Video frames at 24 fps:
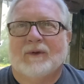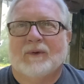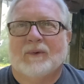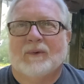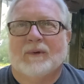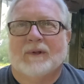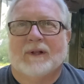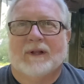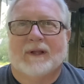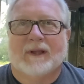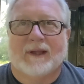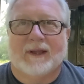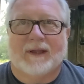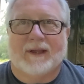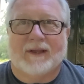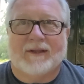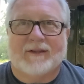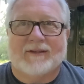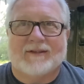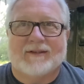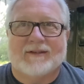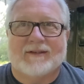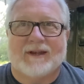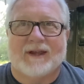Well, hey,
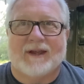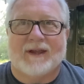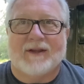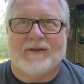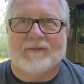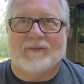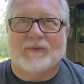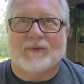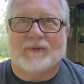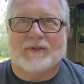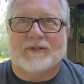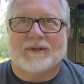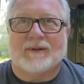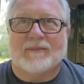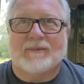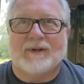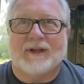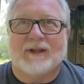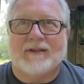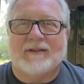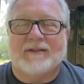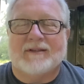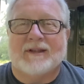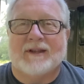it's Dave with Some
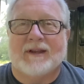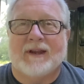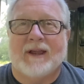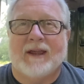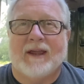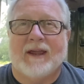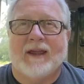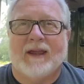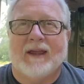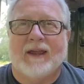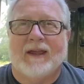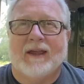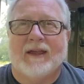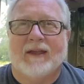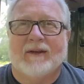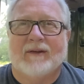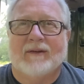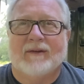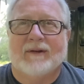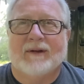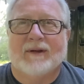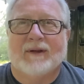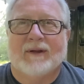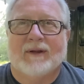Days Today,
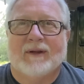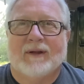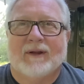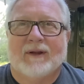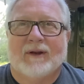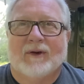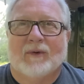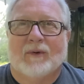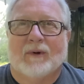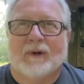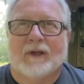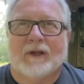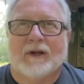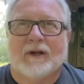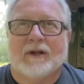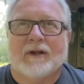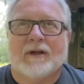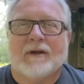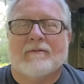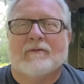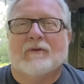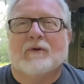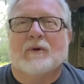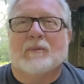and we're going to
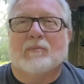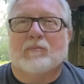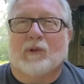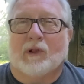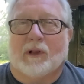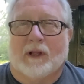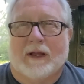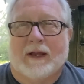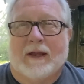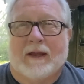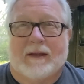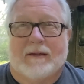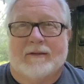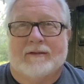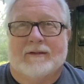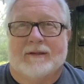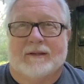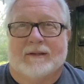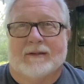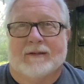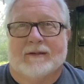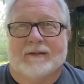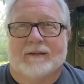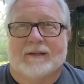cover
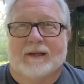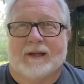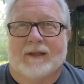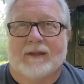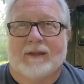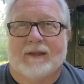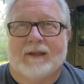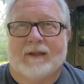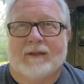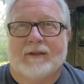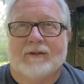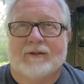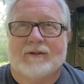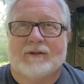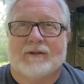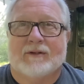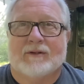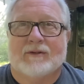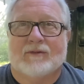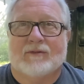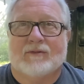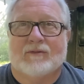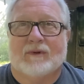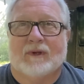appliances. I think this
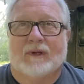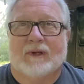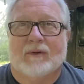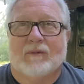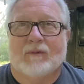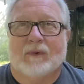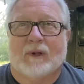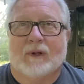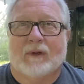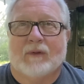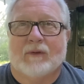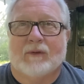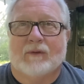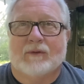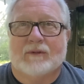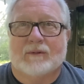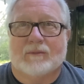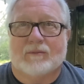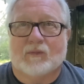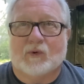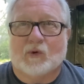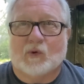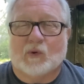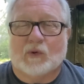is really one of those
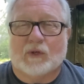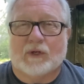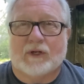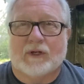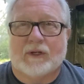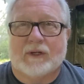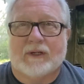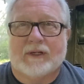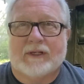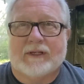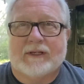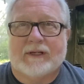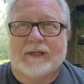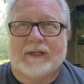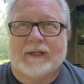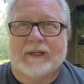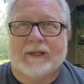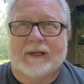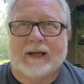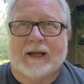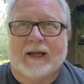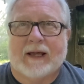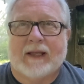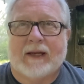important
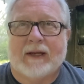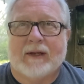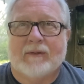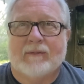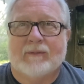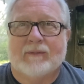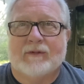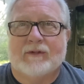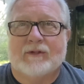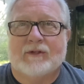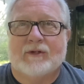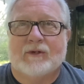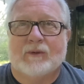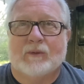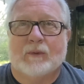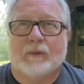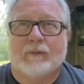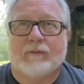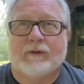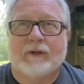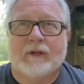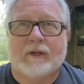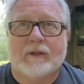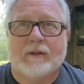items to
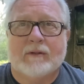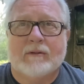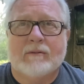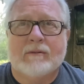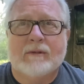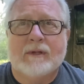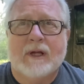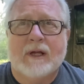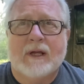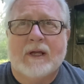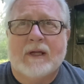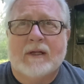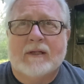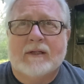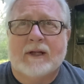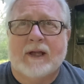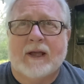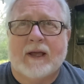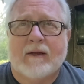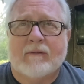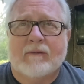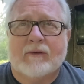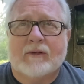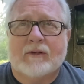review, to
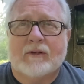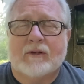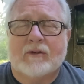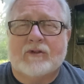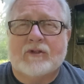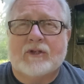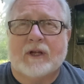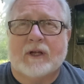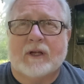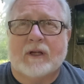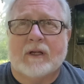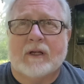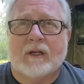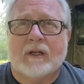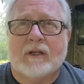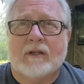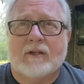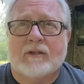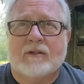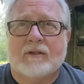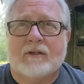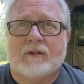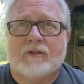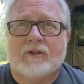have on your
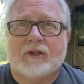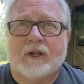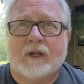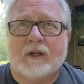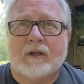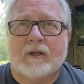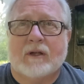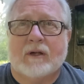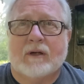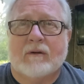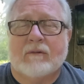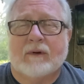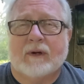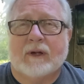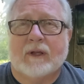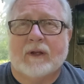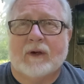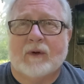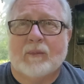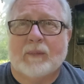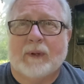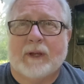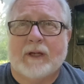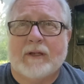checklist, to check on a
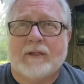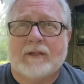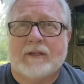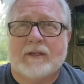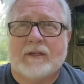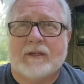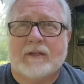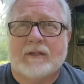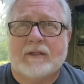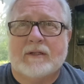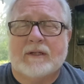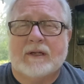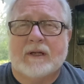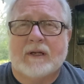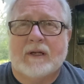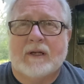regular basis,